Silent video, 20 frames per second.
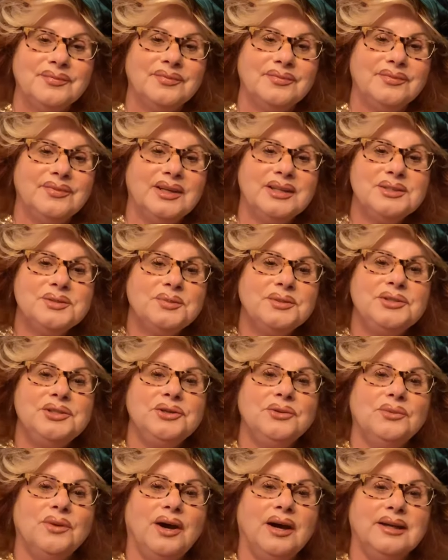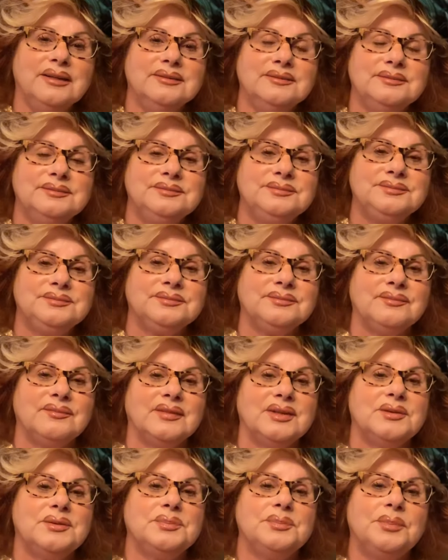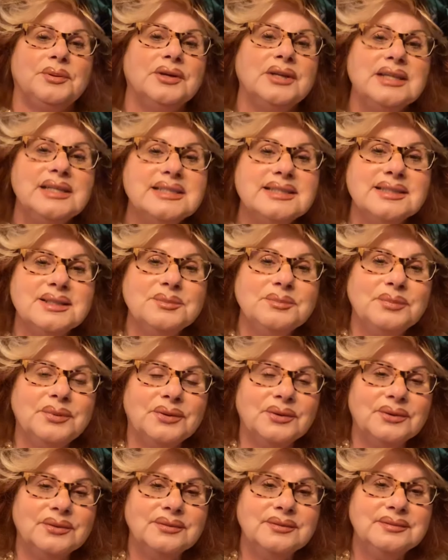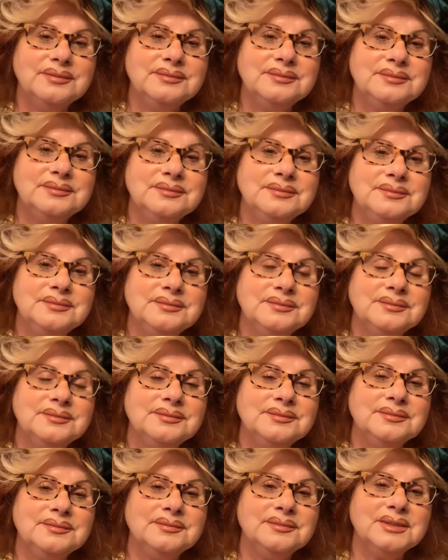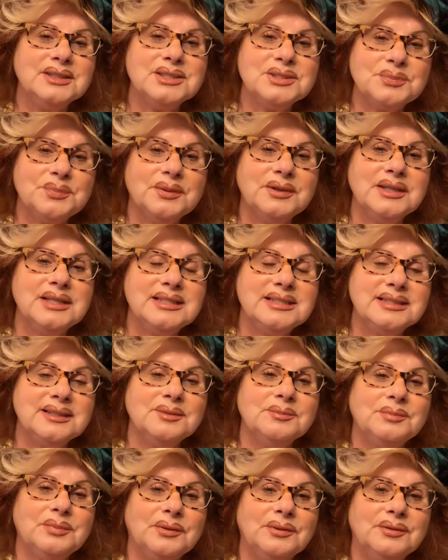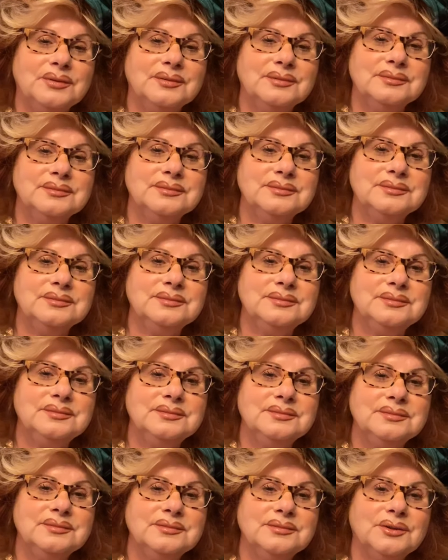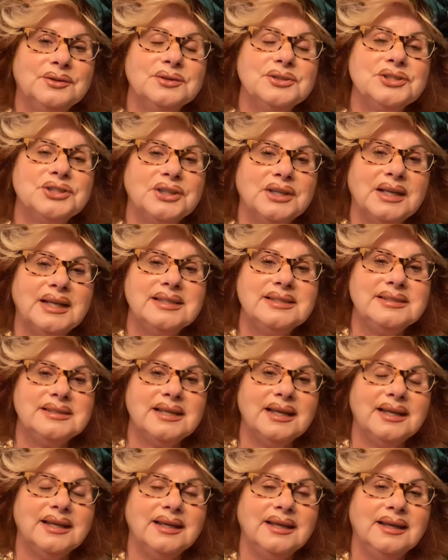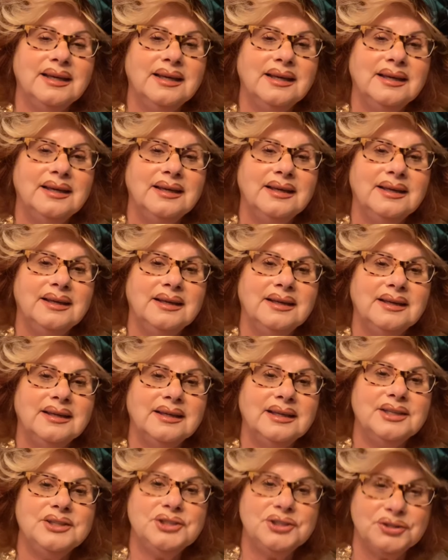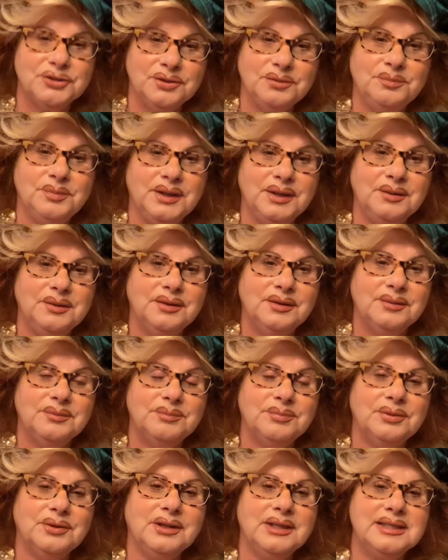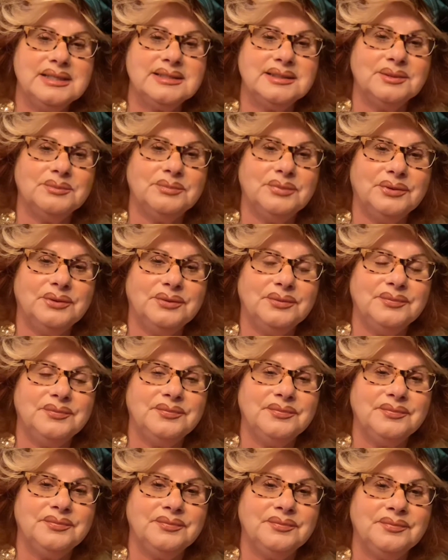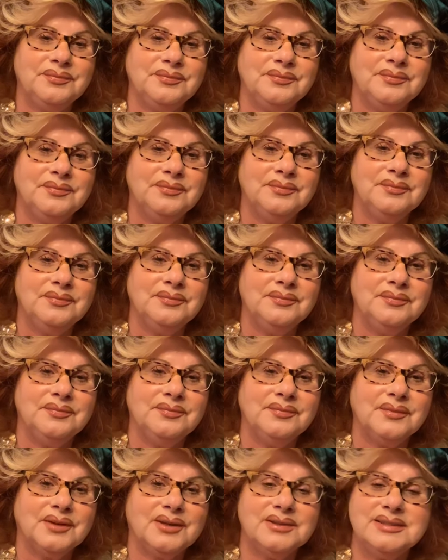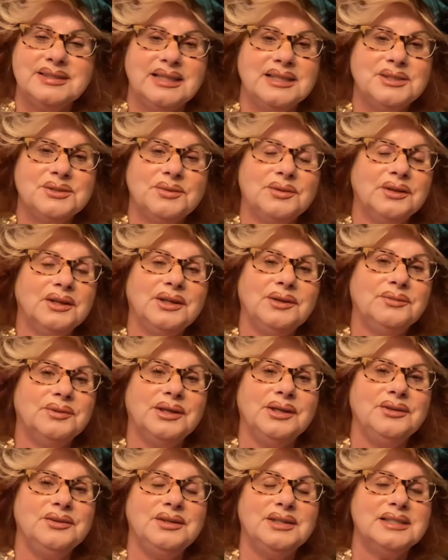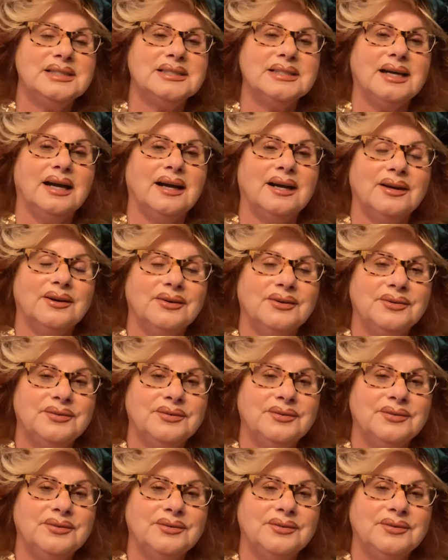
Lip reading: That's what you want. It's pretty simple. It's pretty simple. Or should I say, it should be pretty simple. Because that's really what you desire.